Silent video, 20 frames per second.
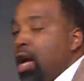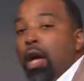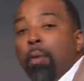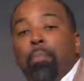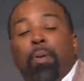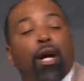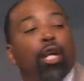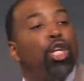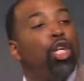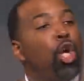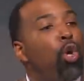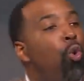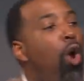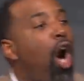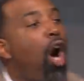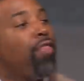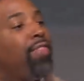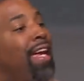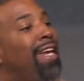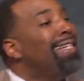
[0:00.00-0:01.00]
but you
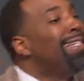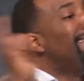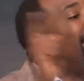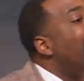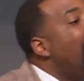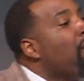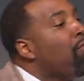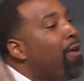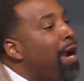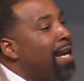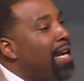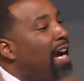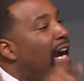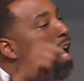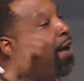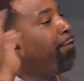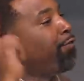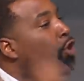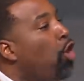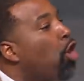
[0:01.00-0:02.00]
are the narrator
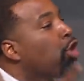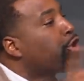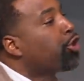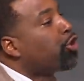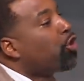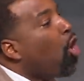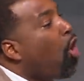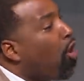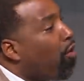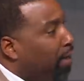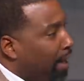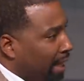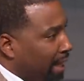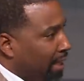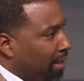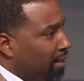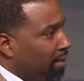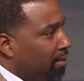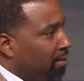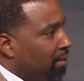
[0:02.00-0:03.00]
of your story.
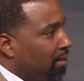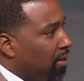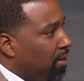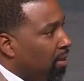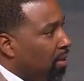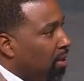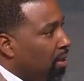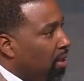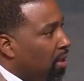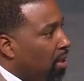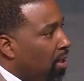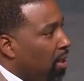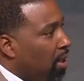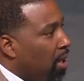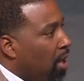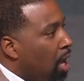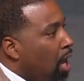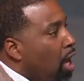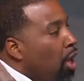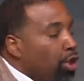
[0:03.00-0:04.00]

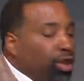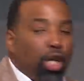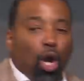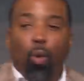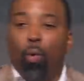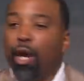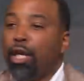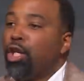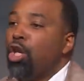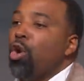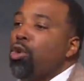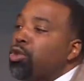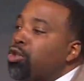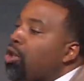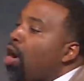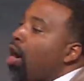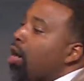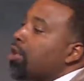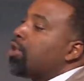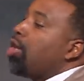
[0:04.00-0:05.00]
So when you
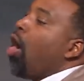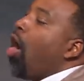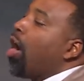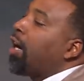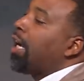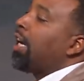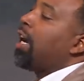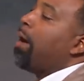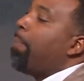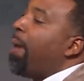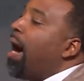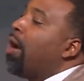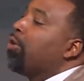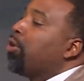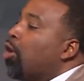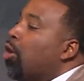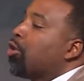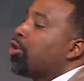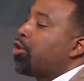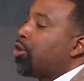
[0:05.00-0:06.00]
start talking about
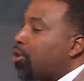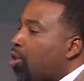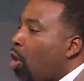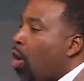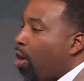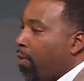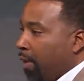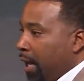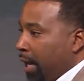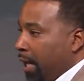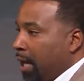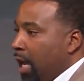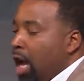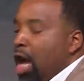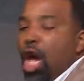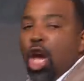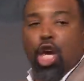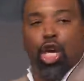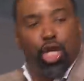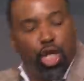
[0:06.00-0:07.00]
your story,
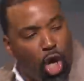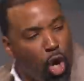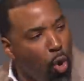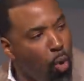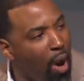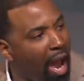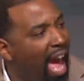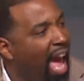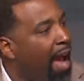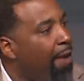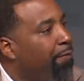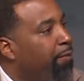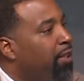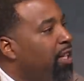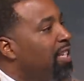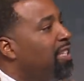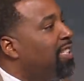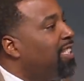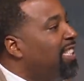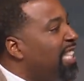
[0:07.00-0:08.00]
you have
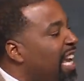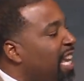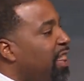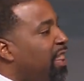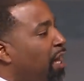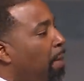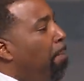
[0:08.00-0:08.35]
to see the